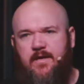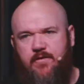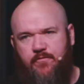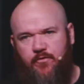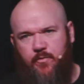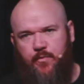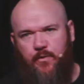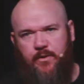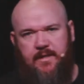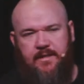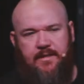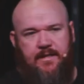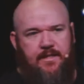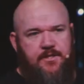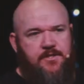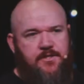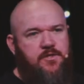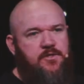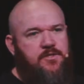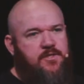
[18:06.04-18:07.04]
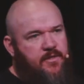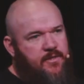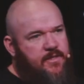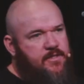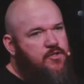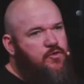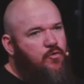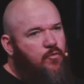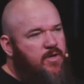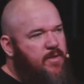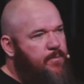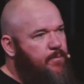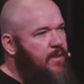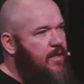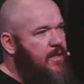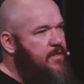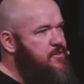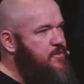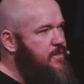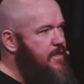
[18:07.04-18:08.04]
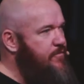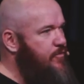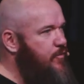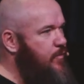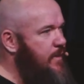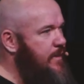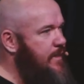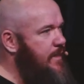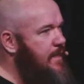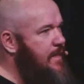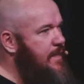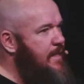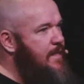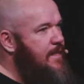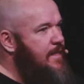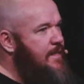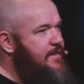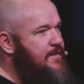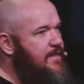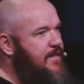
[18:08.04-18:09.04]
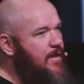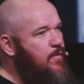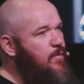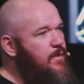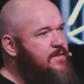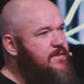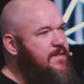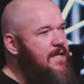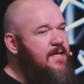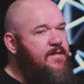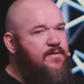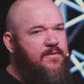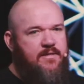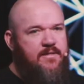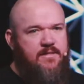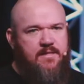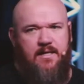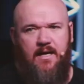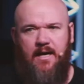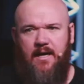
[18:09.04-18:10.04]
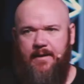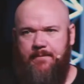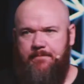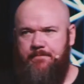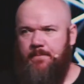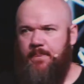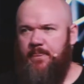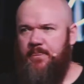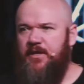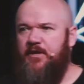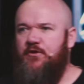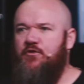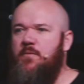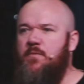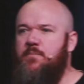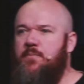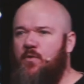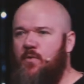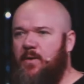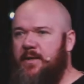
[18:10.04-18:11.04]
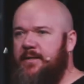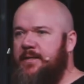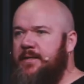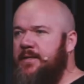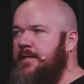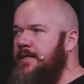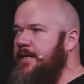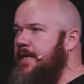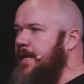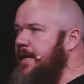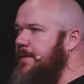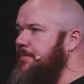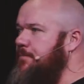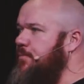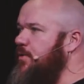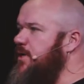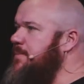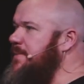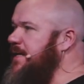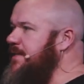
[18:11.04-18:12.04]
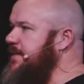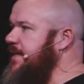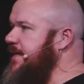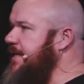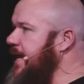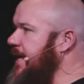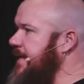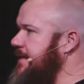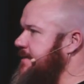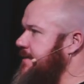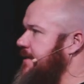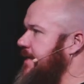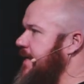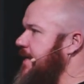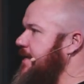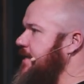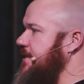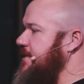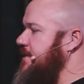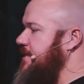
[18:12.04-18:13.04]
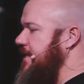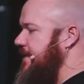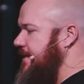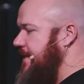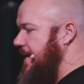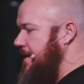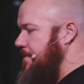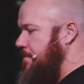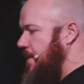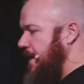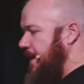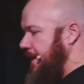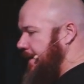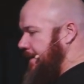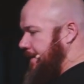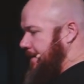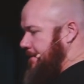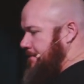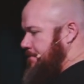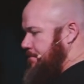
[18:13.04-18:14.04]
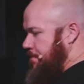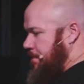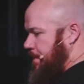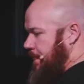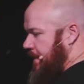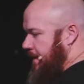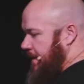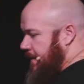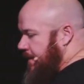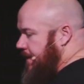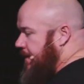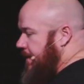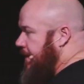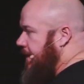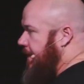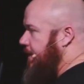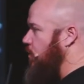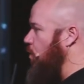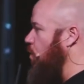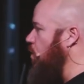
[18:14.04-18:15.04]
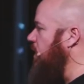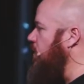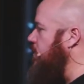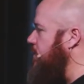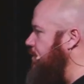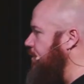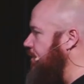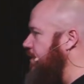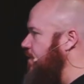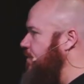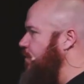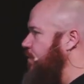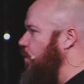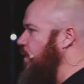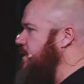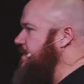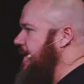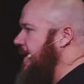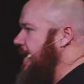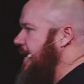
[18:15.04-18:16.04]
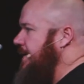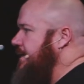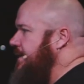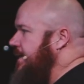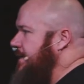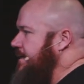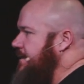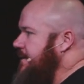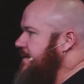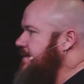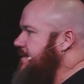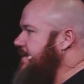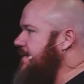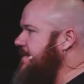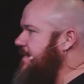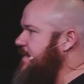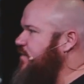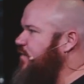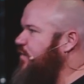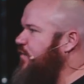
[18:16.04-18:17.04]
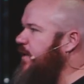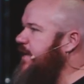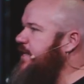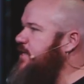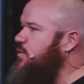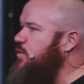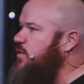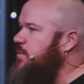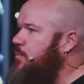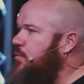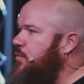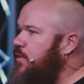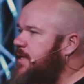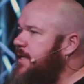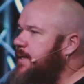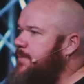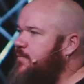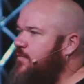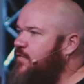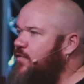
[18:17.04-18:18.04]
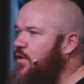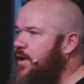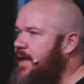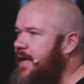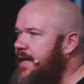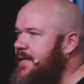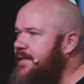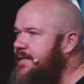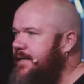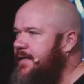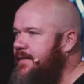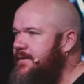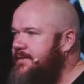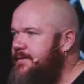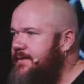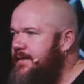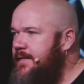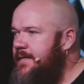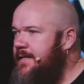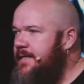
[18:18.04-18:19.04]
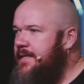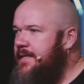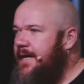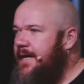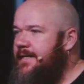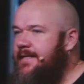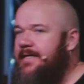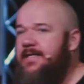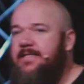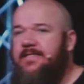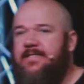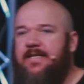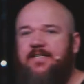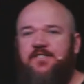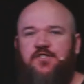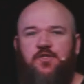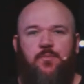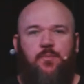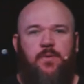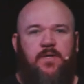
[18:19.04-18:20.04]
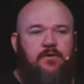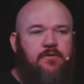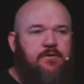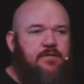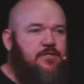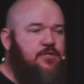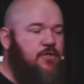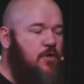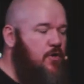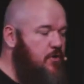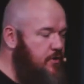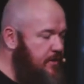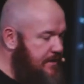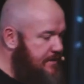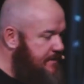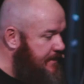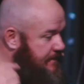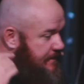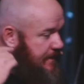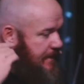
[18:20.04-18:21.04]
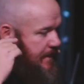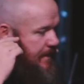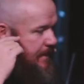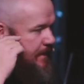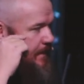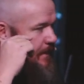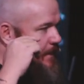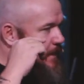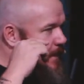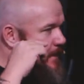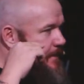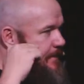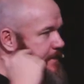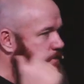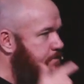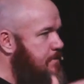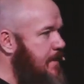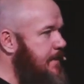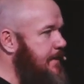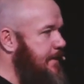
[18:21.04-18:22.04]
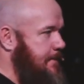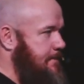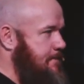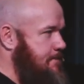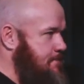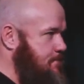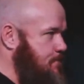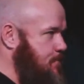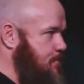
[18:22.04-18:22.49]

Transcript: Everybody needs to. So this story applies to everyone. So they would take this guy, the cripple one, and put him at the gate, and he'd sit there and beg. And all he was looking for is a handout. It says his friends would bring him for a handout. And he says to Peter and John, he says, I need money.